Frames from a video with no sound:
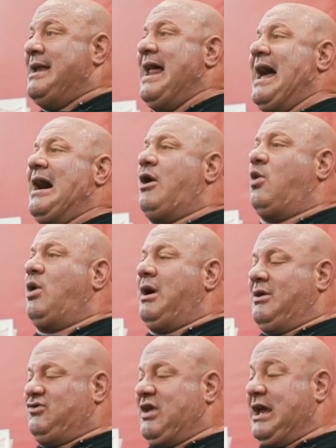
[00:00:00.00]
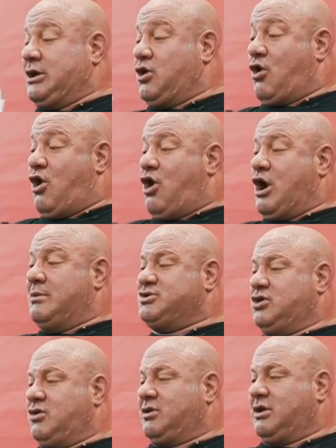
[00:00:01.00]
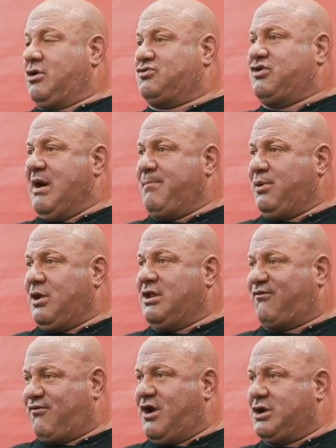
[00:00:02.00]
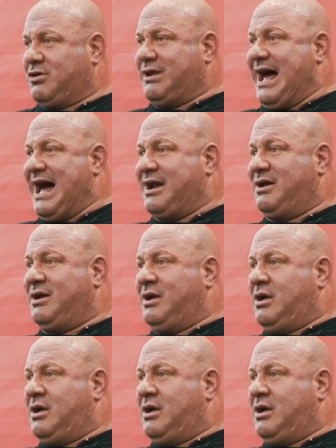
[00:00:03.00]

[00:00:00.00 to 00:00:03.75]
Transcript: Now take your arms, you know the little dimple on the front of your lat?